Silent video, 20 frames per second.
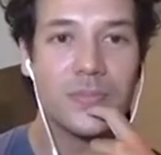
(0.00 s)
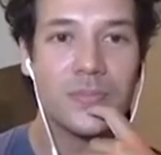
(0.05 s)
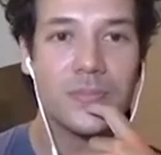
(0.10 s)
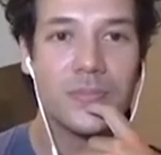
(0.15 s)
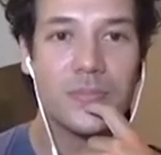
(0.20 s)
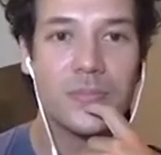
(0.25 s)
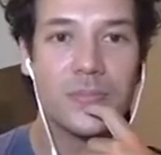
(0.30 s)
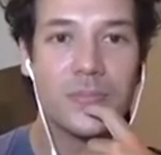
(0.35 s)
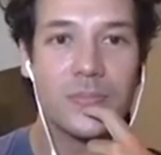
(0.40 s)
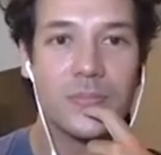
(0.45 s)

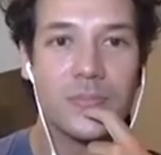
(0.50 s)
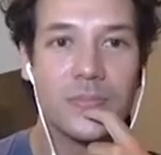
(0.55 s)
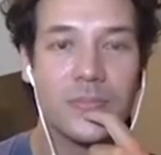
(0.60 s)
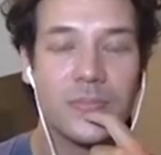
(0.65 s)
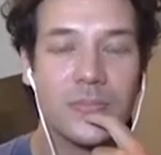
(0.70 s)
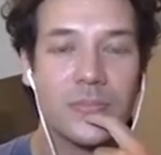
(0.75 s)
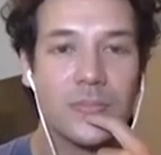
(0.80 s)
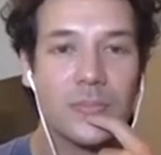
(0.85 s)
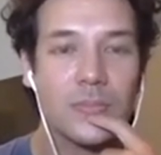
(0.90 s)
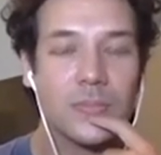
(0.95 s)

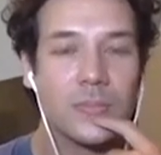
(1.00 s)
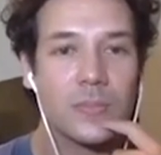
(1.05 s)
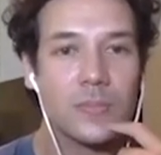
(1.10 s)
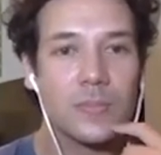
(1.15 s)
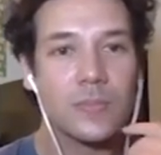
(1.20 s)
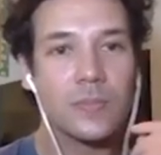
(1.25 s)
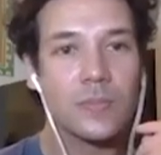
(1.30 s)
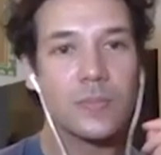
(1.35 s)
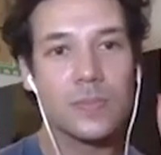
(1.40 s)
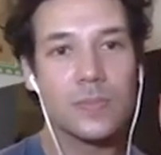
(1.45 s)

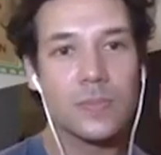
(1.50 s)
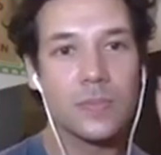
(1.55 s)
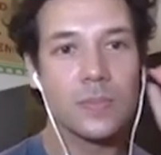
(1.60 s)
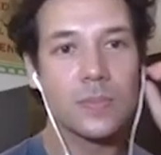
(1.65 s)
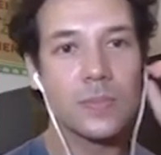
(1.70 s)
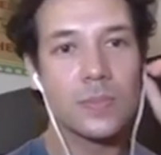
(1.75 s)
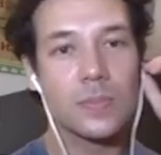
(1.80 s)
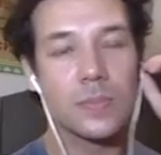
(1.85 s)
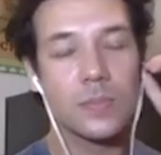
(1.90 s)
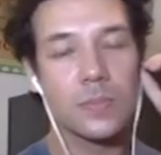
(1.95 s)

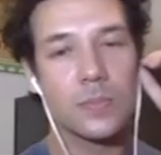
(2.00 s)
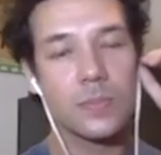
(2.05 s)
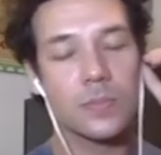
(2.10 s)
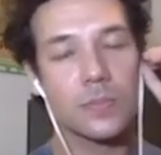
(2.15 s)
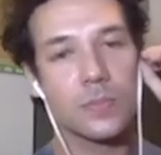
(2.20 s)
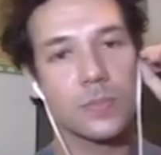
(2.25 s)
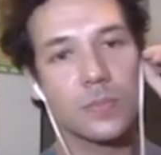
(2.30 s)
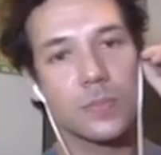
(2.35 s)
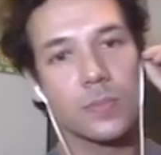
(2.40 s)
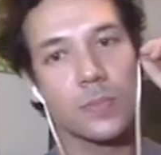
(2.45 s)

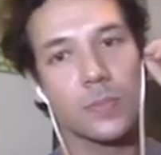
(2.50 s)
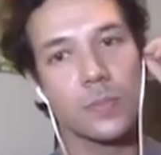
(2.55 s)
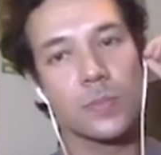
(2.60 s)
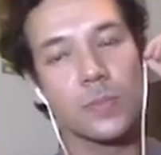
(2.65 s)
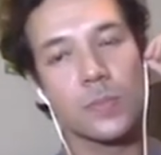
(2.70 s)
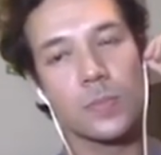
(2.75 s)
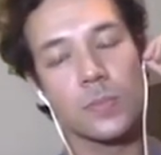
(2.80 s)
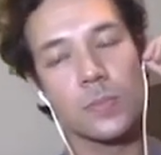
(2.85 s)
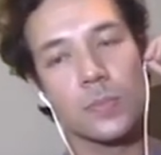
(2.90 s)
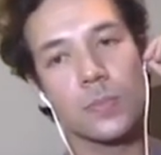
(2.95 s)

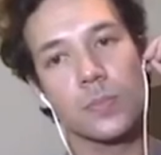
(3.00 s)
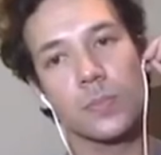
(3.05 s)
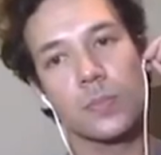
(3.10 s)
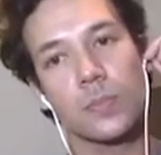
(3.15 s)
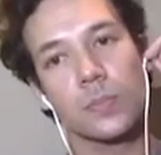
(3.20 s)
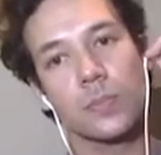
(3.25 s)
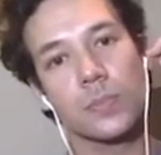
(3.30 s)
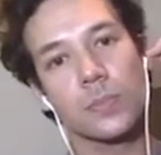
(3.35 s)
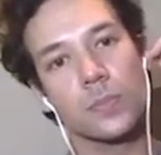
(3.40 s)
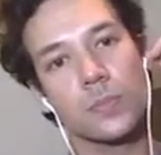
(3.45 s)

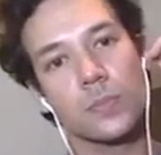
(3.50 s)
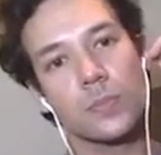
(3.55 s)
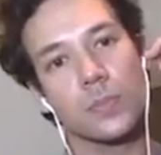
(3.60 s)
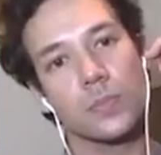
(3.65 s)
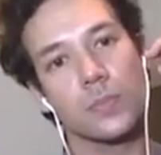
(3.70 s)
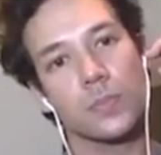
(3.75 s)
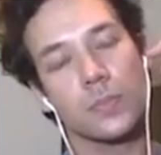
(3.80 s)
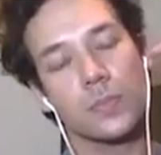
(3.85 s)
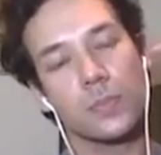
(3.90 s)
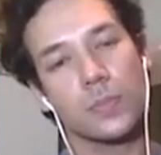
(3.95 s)

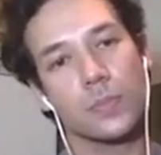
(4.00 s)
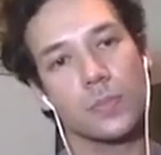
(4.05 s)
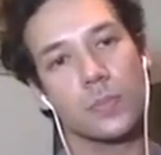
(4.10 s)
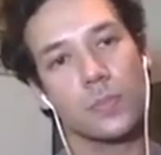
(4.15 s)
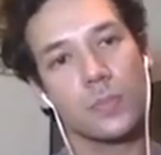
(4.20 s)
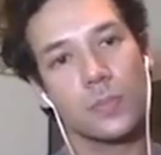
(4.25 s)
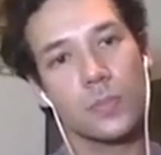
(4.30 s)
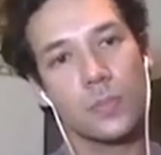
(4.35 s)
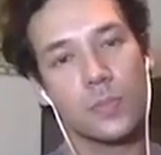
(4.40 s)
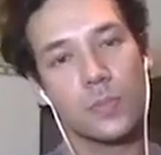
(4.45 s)

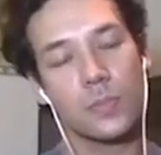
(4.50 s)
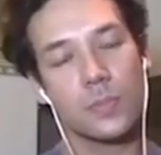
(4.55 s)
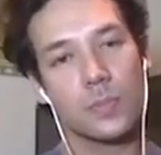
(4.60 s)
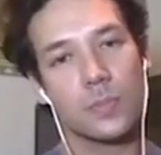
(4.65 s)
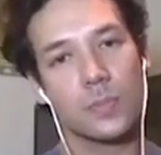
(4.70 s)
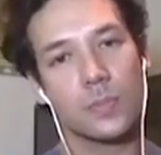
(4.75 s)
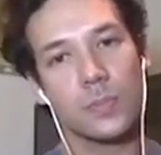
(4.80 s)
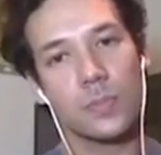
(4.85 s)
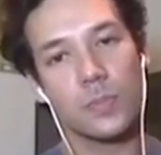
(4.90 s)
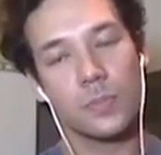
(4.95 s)

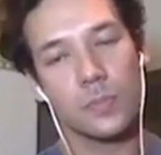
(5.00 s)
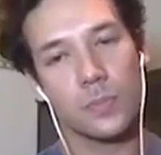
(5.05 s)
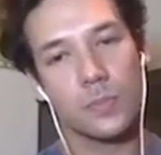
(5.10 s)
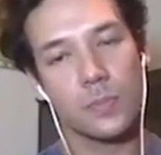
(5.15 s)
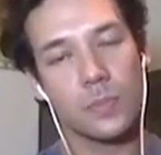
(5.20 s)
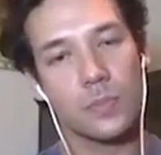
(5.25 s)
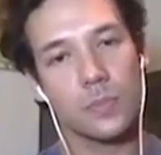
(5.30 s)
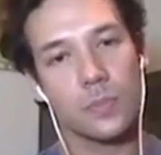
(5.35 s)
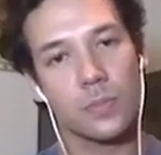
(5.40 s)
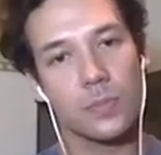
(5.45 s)

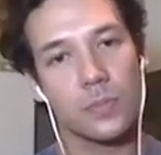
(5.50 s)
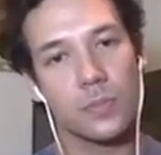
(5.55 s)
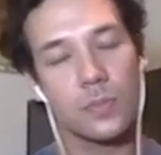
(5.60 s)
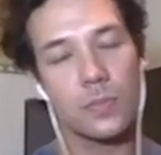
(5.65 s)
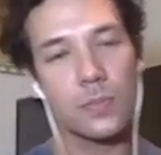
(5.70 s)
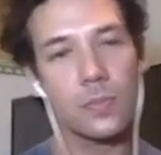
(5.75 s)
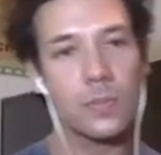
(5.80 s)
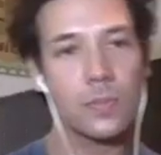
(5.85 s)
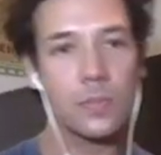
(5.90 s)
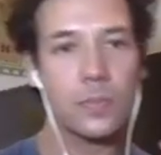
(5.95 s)

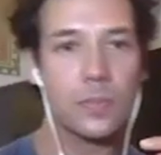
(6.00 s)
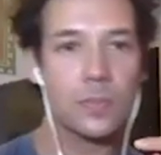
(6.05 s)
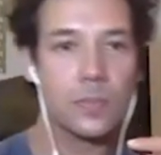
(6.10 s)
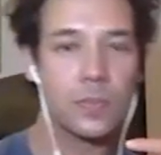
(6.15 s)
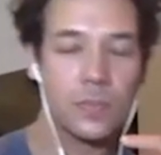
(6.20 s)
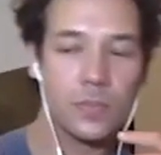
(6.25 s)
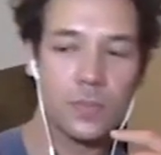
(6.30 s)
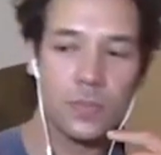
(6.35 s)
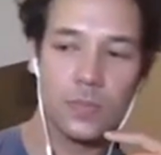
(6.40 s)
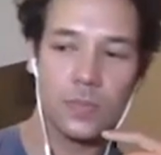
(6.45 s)

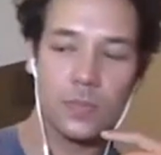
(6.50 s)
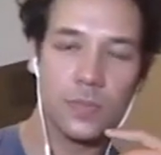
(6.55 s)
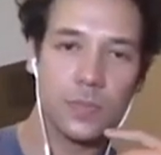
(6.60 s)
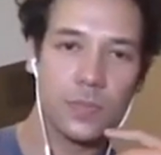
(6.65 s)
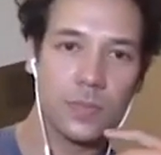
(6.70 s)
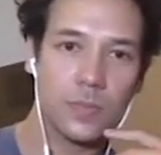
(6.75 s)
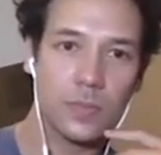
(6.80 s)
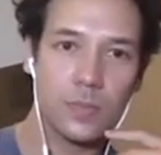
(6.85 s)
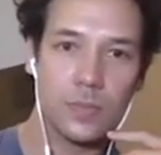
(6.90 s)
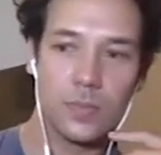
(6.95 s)

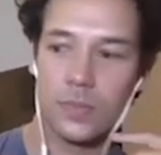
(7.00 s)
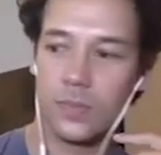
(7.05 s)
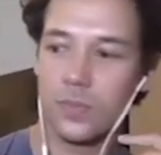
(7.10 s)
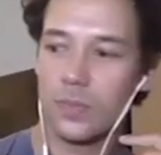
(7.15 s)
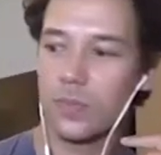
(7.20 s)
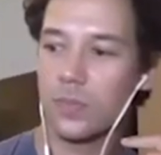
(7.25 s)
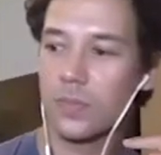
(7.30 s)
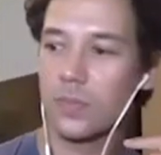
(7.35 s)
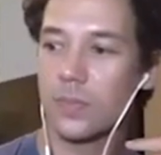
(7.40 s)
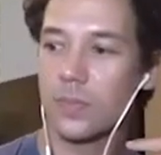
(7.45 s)

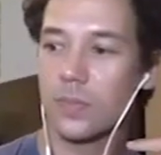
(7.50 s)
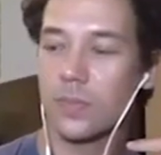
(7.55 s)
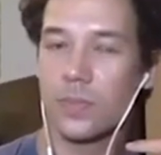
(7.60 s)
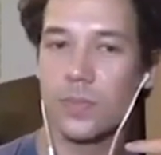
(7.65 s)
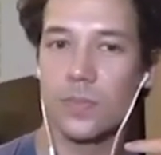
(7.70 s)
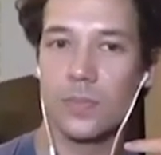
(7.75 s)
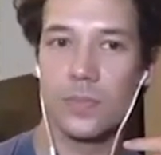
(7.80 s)
The person shown says nothing.